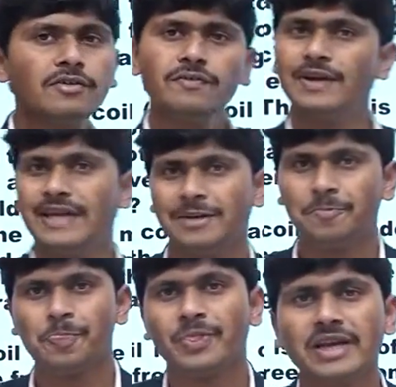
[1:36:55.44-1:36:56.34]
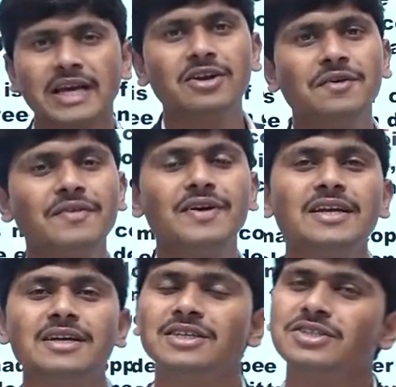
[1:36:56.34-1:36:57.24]
field. Clear to everyone?
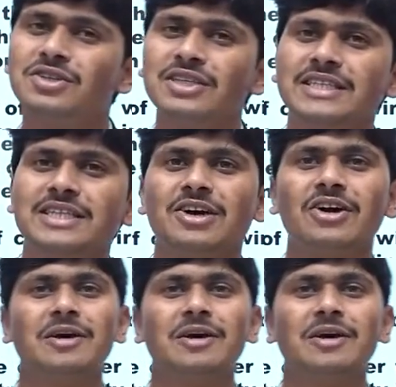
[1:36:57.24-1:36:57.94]
So this is all